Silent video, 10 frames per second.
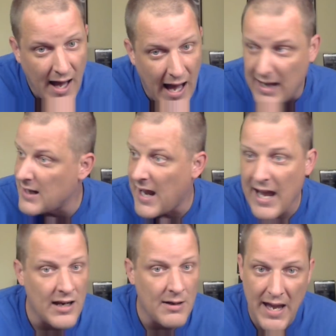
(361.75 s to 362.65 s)
I
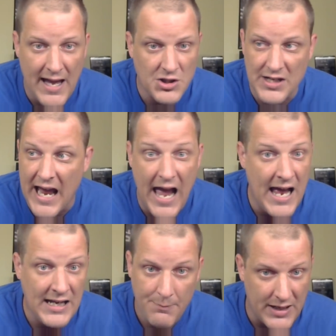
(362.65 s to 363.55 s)
can't imagine
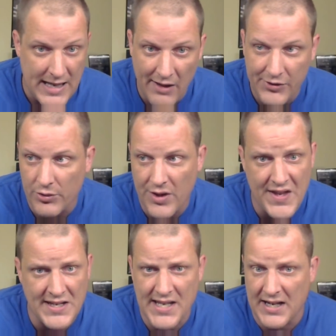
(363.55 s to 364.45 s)
anybody out there that
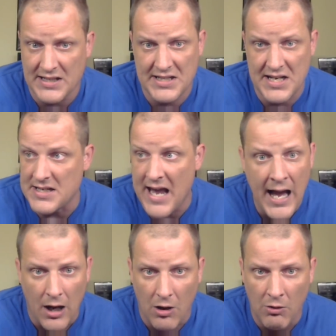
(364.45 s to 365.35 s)
thinks N X T
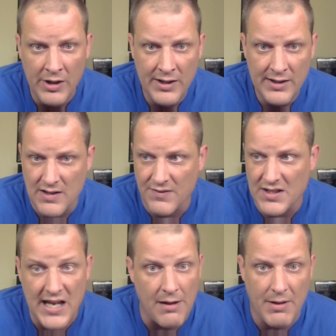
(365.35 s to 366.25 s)
now is of the
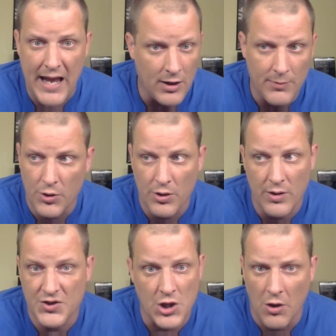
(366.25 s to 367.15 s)
same caliber
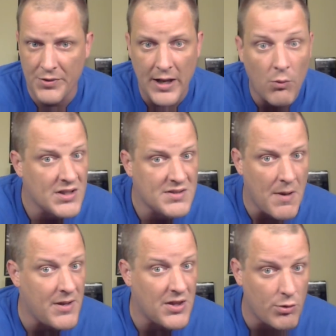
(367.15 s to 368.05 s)
of show that it was
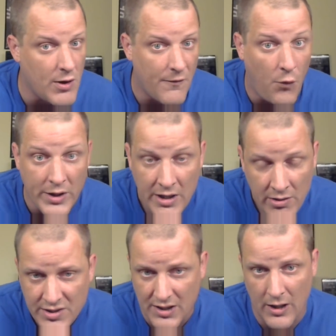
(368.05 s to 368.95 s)
maybe three or four
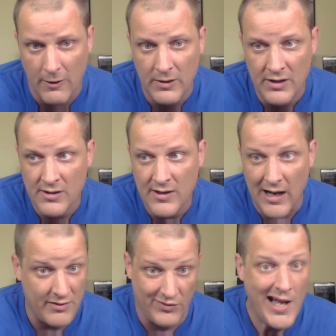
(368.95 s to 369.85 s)
years ago. I
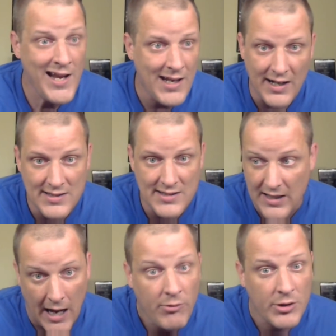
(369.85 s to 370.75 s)
don't even like N X T,
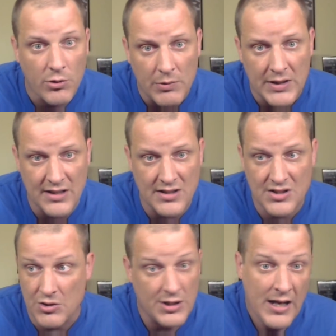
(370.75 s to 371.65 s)
and I would agree with that
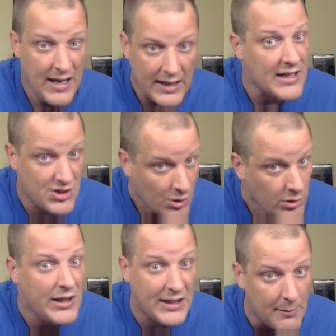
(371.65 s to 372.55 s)
assertion. And I
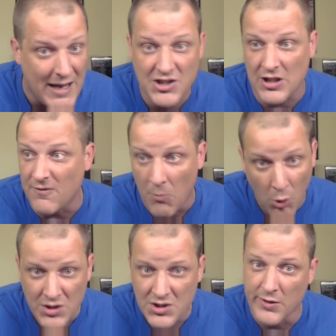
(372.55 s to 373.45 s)
certainly can imagine even
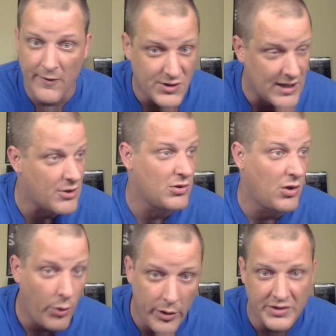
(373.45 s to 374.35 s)
more so those that are
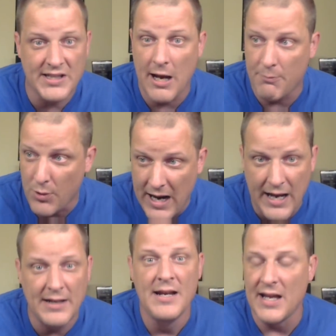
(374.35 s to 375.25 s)
loyal to that
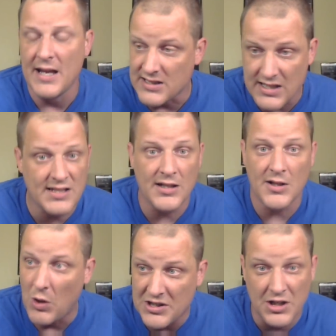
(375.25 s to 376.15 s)
brand and consistently
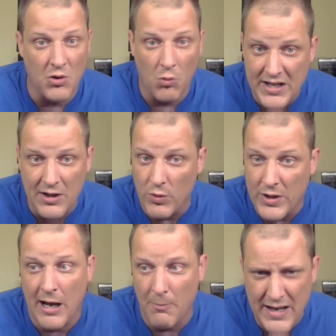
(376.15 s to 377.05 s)
watch it on a week-in,
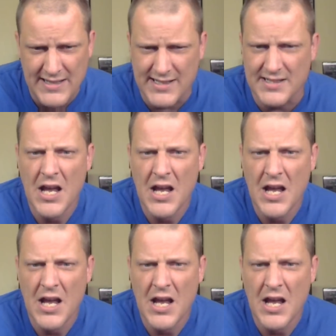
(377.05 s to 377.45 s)
week-out basis.